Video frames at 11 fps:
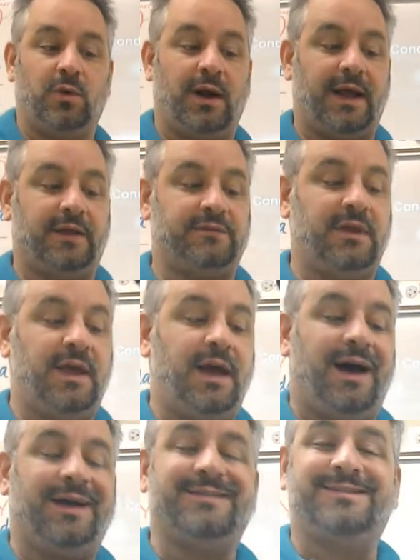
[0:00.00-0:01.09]
whereas
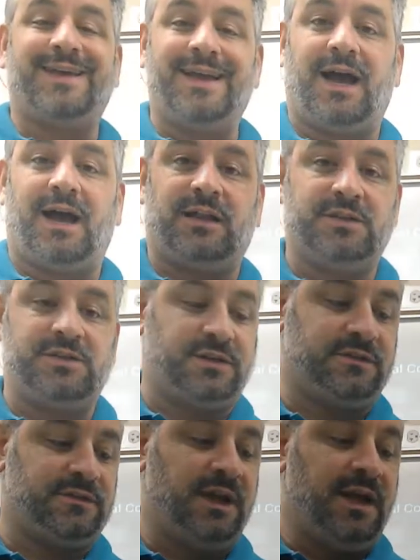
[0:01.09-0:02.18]
a
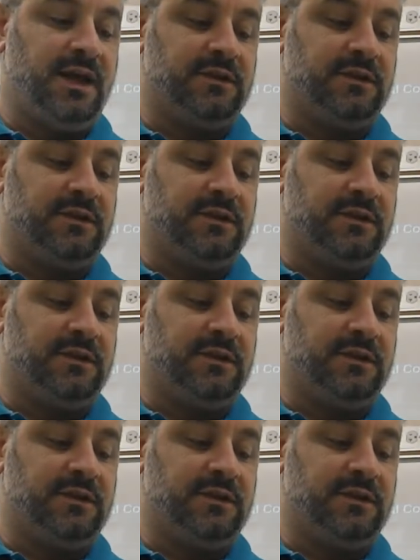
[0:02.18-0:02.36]
psychologist